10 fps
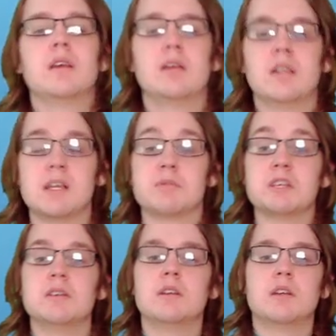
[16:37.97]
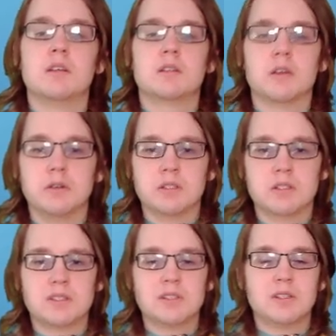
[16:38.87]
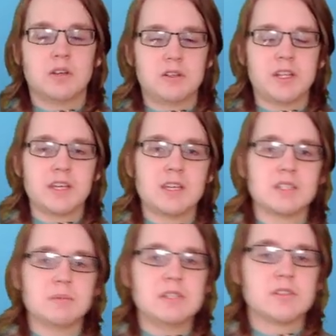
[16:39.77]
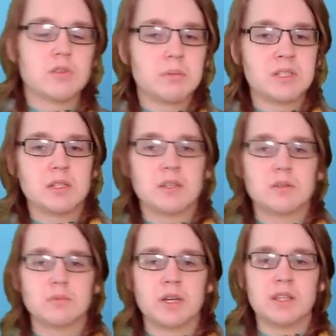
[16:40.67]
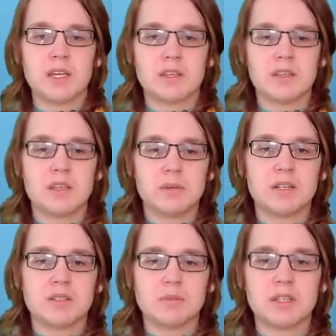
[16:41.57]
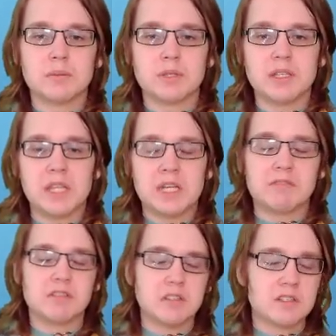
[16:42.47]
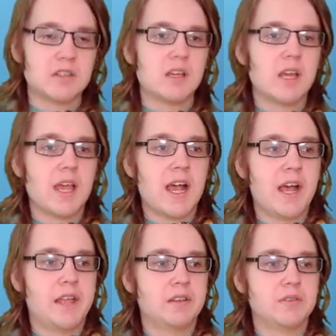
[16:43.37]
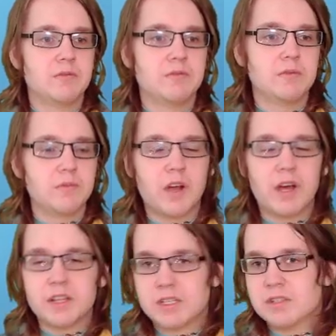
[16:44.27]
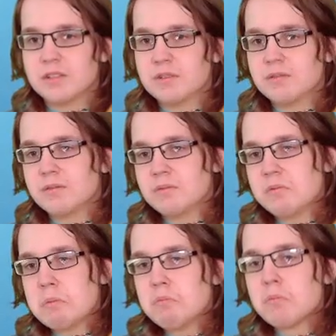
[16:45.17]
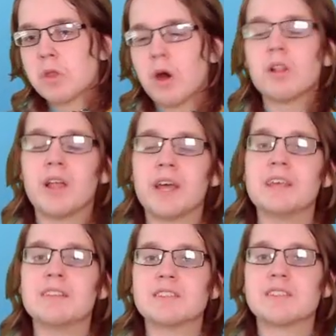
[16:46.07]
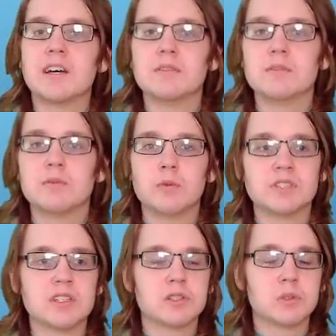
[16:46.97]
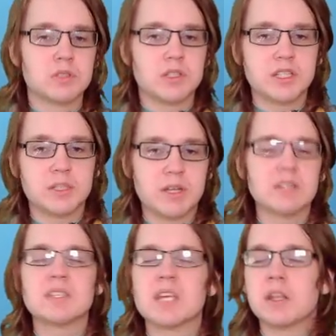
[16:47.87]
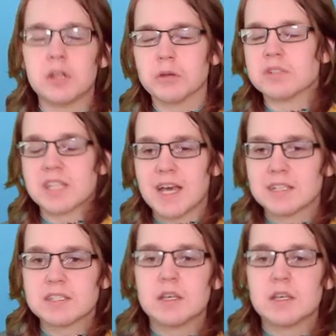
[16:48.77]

Namely, coders not liking to be disrupted when they're thinking about something completely different, and rather not liking the sun and wanting a shorter lunch break and saying no to that.